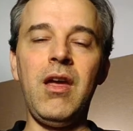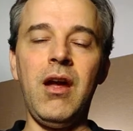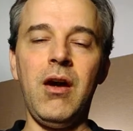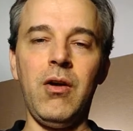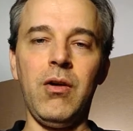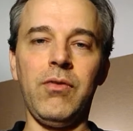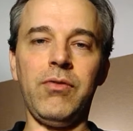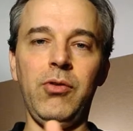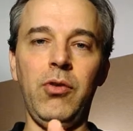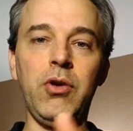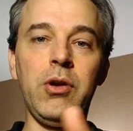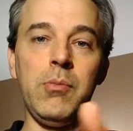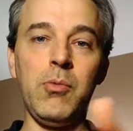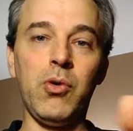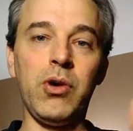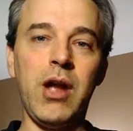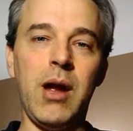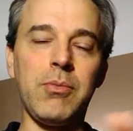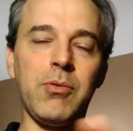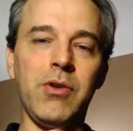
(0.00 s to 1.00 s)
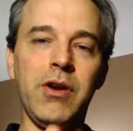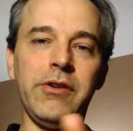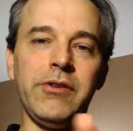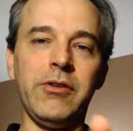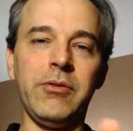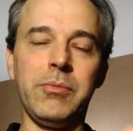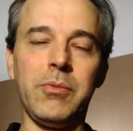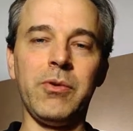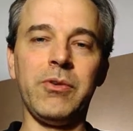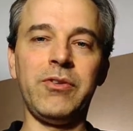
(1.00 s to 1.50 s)
or floating point
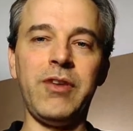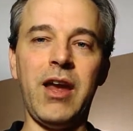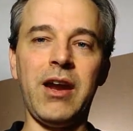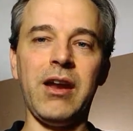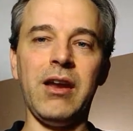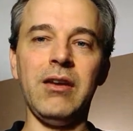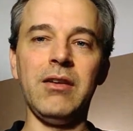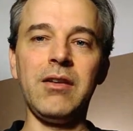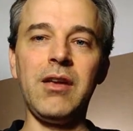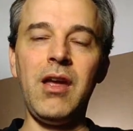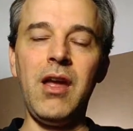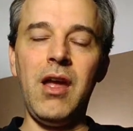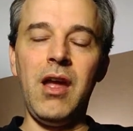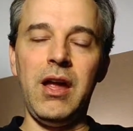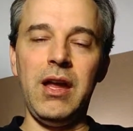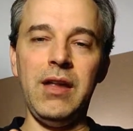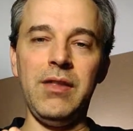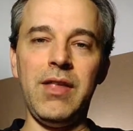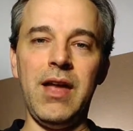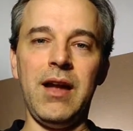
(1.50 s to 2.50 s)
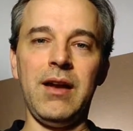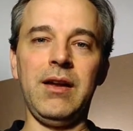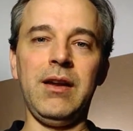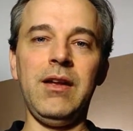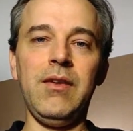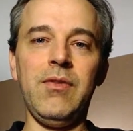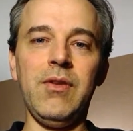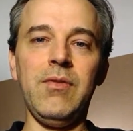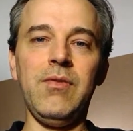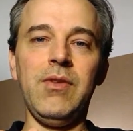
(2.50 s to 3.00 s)
operations per second in that
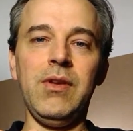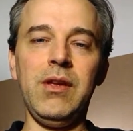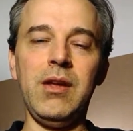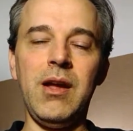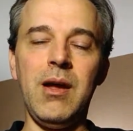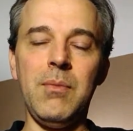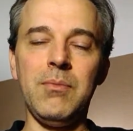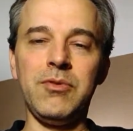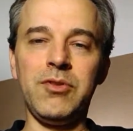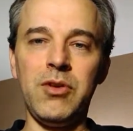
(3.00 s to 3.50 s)
given VM.